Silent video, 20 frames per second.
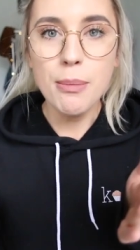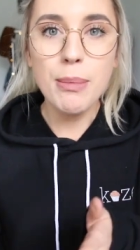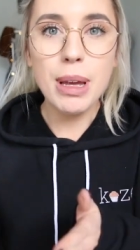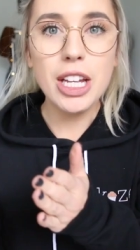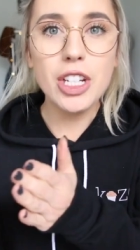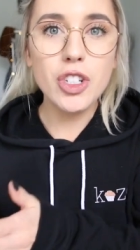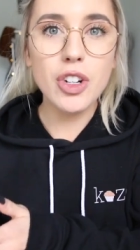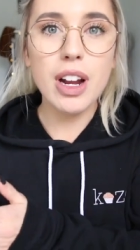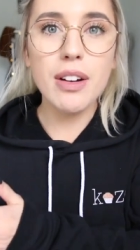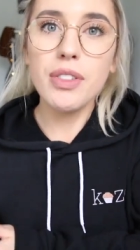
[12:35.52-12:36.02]

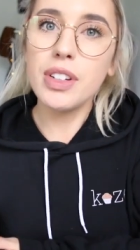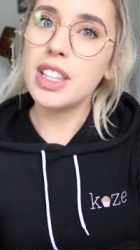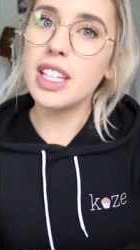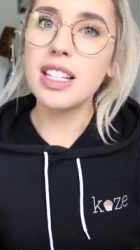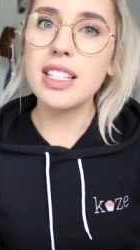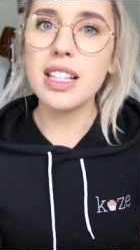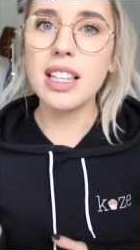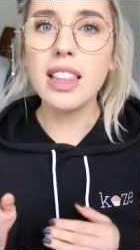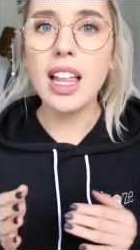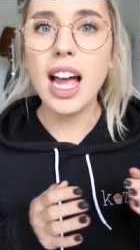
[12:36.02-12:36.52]
make sure
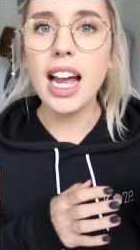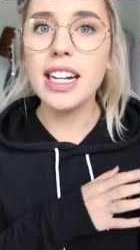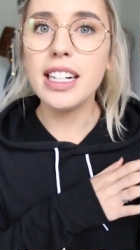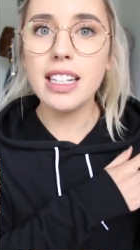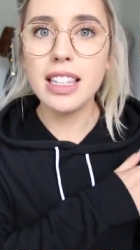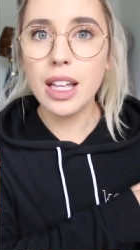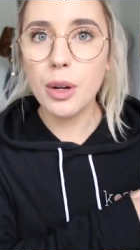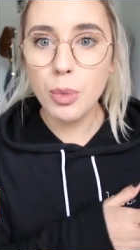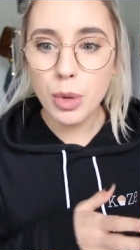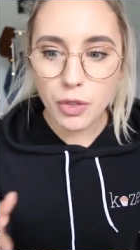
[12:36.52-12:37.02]
everything's
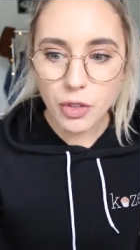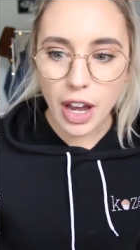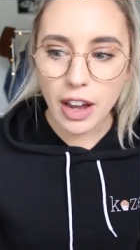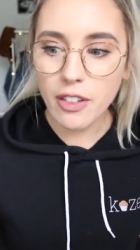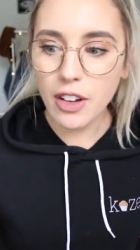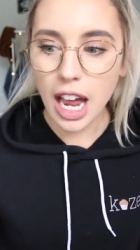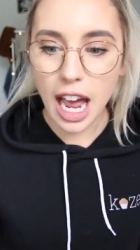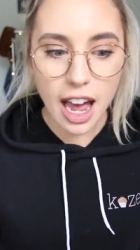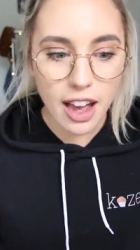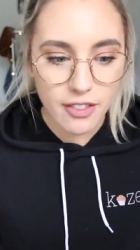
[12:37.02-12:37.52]
aligned and that we've
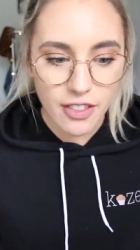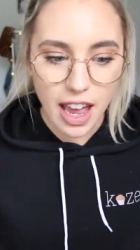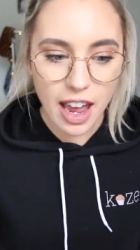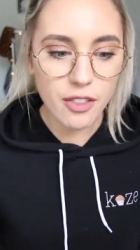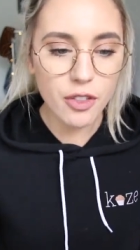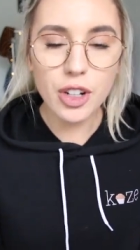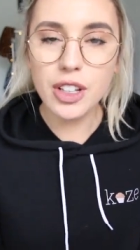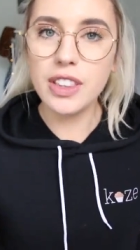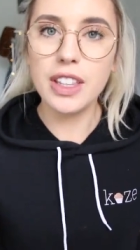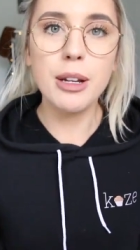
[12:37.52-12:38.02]
have
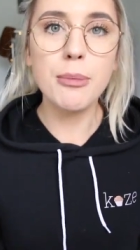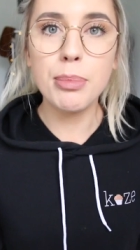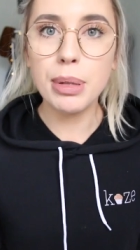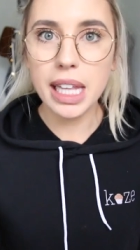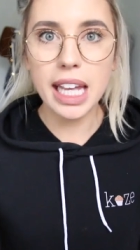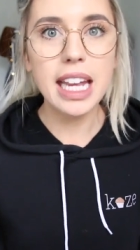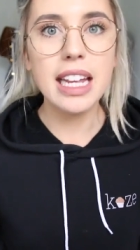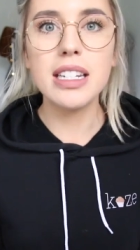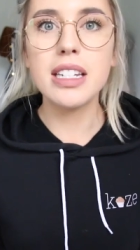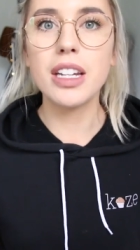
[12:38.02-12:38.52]
everything
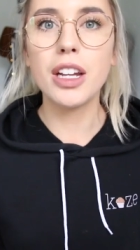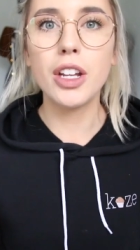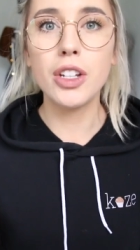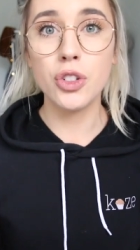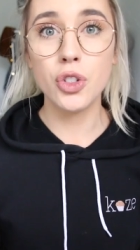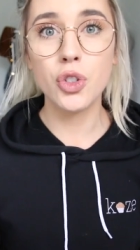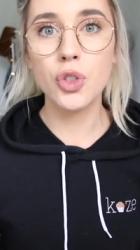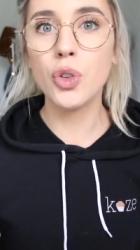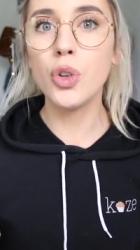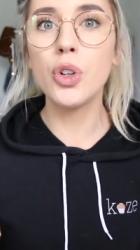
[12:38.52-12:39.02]
planned and
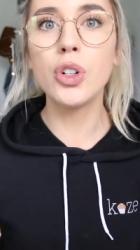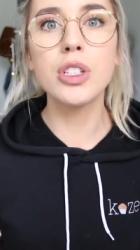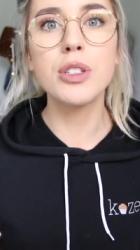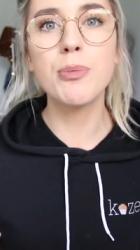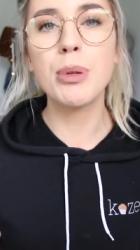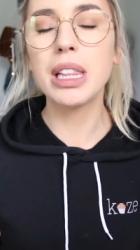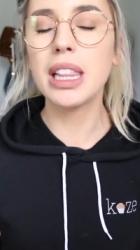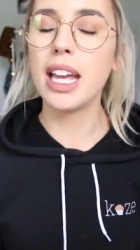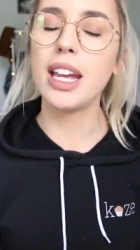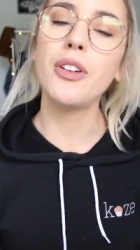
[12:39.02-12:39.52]

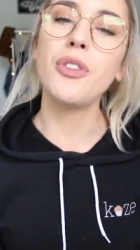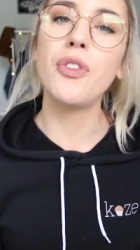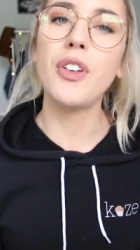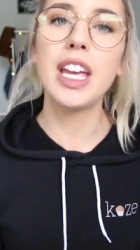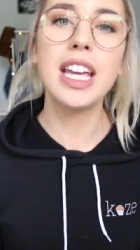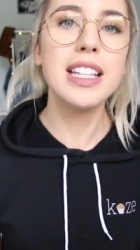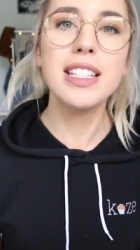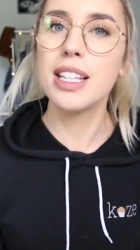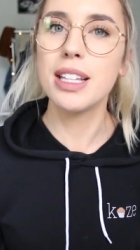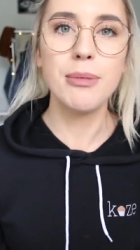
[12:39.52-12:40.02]
controlled, but life
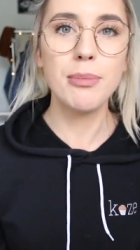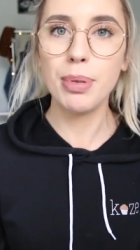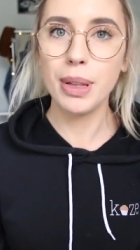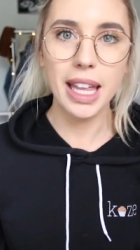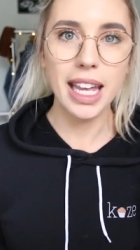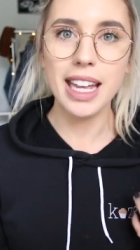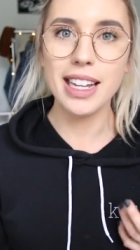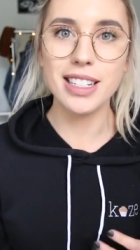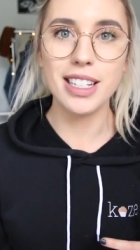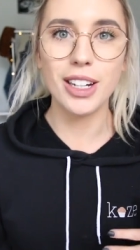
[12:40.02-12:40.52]
isn't
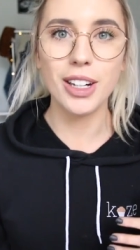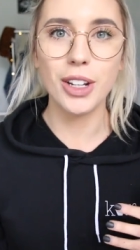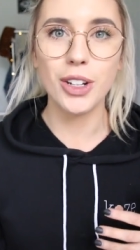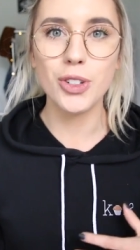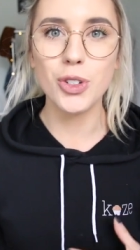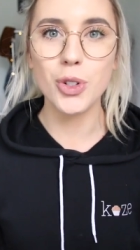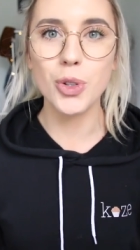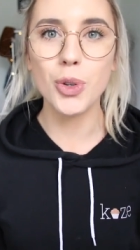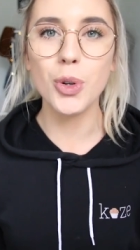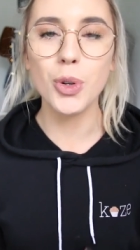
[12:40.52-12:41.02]
planned and
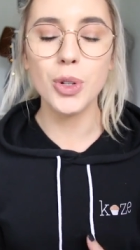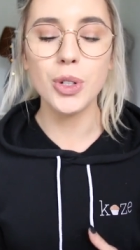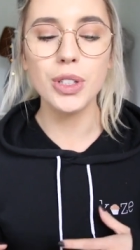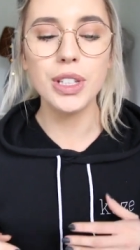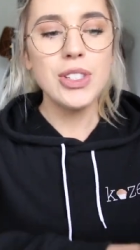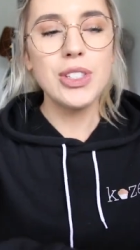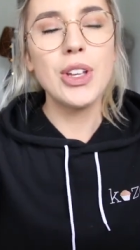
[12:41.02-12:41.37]
controlled.